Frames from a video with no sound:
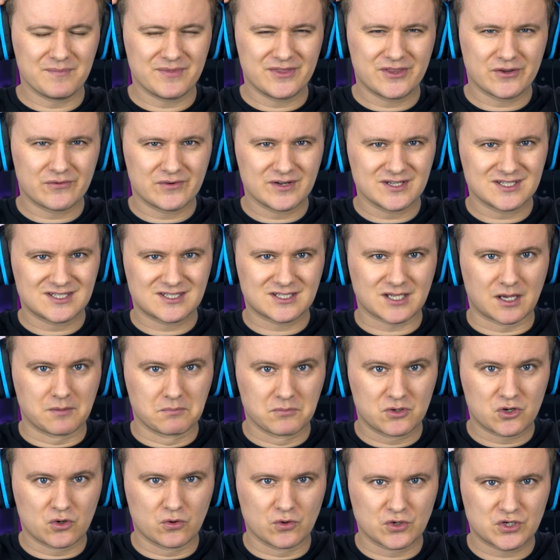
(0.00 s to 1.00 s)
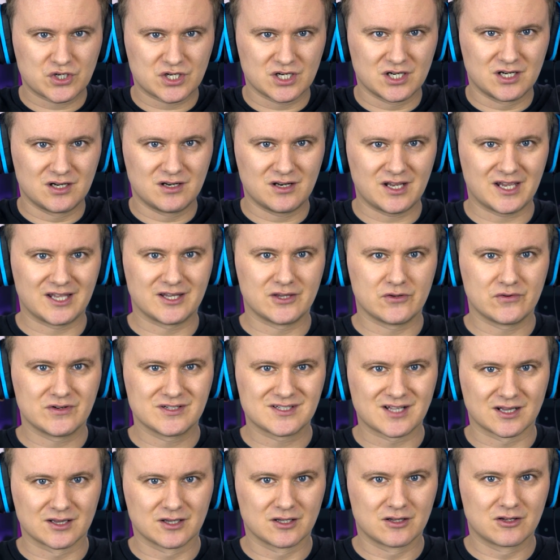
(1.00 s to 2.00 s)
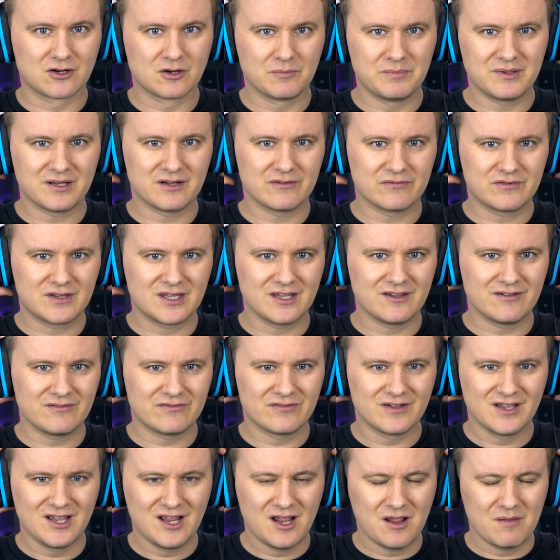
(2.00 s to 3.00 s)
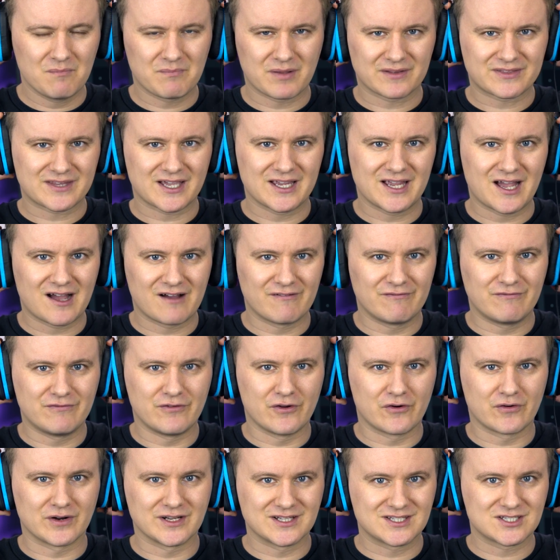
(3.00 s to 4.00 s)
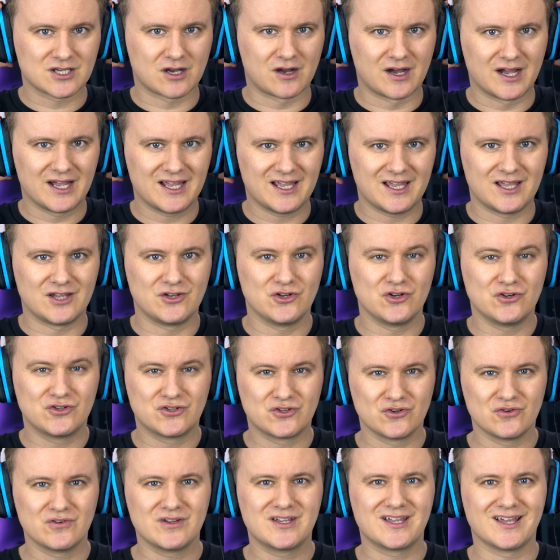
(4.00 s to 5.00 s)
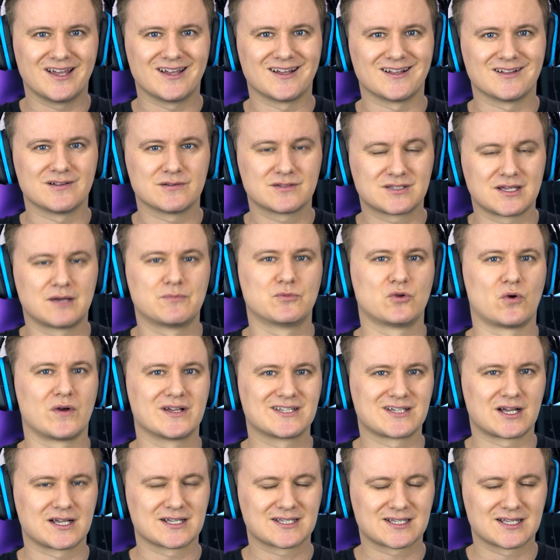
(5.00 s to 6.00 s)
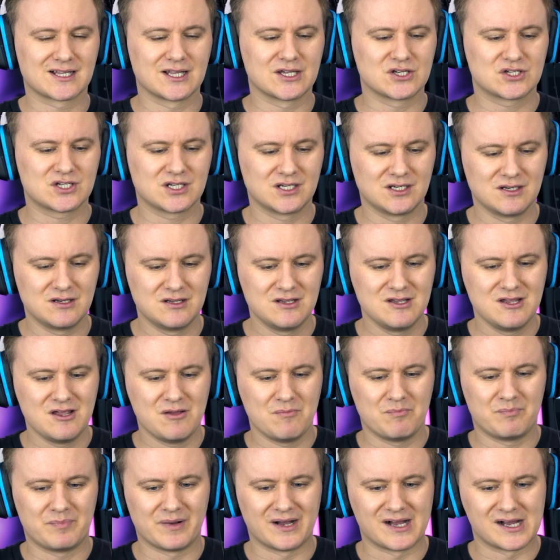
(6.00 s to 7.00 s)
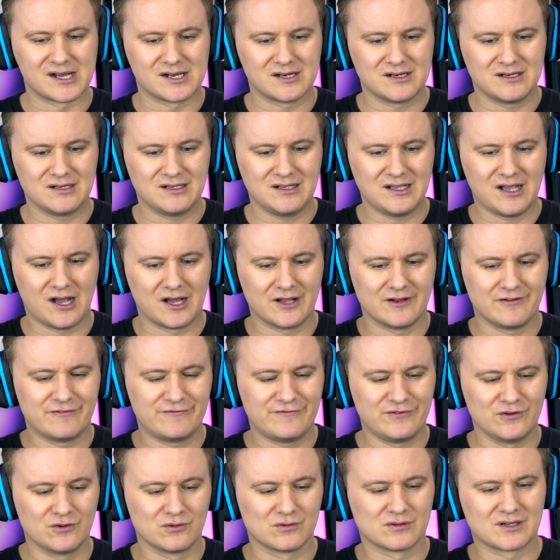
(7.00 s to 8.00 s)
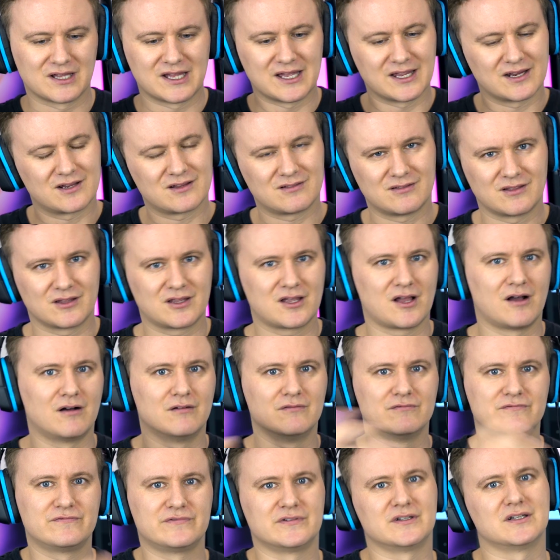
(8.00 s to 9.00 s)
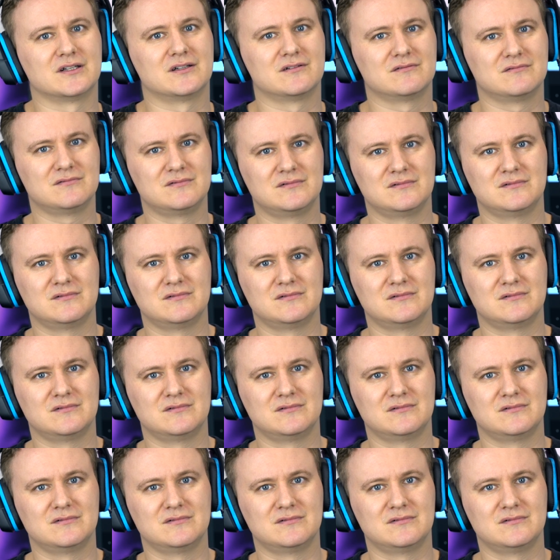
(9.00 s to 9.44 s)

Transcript: There is some cushion and there is a little bit of give, but they are very tight and you do get some noise isolation, but I feel like the comfort